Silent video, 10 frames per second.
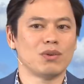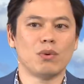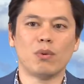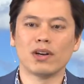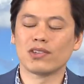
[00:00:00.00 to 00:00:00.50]

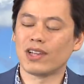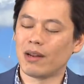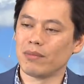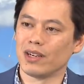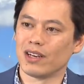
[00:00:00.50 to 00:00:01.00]
Well, what does
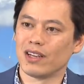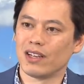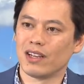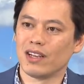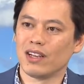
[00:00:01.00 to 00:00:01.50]
that mean?
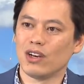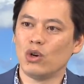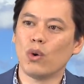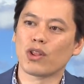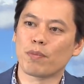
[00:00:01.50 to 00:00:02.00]

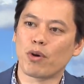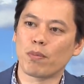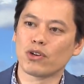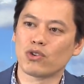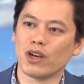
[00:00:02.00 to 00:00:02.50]
Who are the
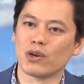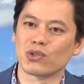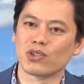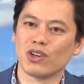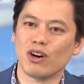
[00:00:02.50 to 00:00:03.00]

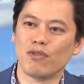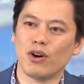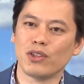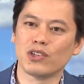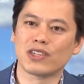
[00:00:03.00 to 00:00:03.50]
perpetrators of
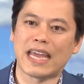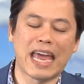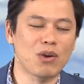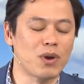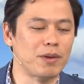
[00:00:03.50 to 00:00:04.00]
all these
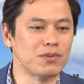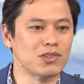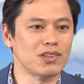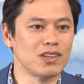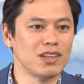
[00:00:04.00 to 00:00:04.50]
gang
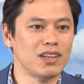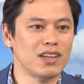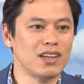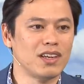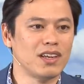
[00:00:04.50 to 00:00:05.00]
rapes?
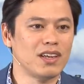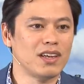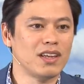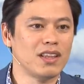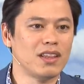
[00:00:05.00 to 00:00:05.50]

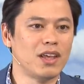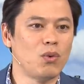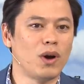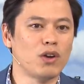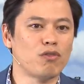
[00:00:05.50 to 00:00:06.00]
They
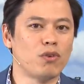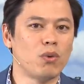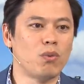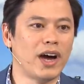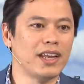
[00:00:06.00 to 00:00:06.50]

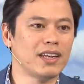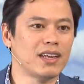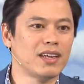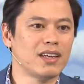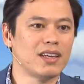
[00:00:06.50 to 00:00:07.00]
wonderful white
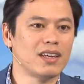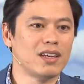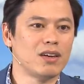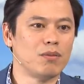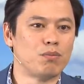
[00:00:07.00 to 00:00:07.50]

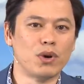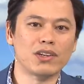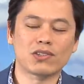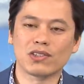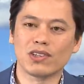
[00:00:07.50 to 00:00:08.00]

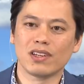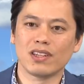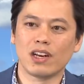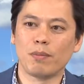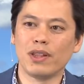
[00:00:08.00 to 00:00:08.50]
Brits
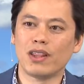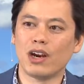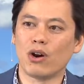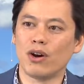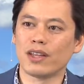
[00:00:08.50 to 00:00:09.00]
that have been
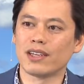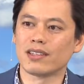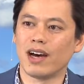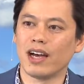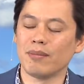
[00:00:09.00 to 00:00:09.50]
there all that
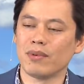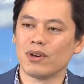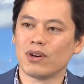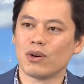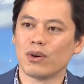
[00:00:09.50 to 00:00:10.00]
time?
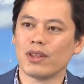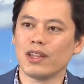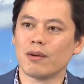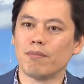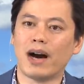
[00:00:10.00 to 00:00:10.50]
Or are they
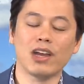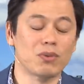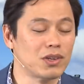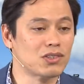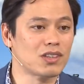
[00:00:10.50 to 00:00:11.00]
the
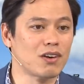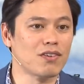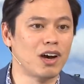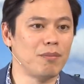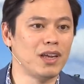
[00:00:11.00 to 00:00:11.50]
migrants that have
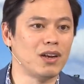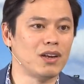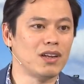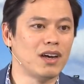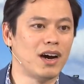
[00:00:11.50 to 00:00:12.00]
come in
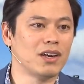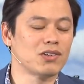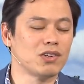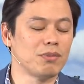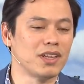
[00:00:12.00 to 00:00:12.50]

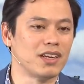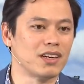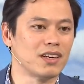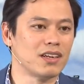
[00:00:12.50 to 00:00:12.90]
unassimilated?